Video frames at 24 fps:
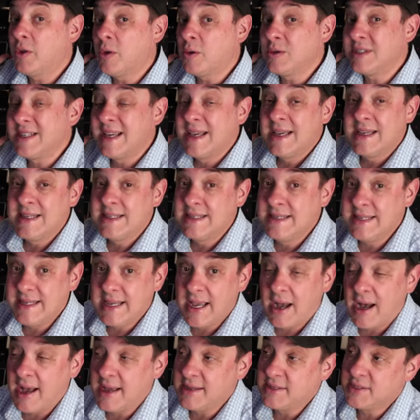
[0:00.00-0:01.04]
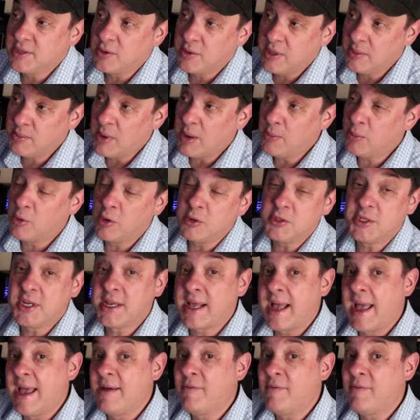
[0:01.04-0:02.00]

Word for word: those DI. So in my project, I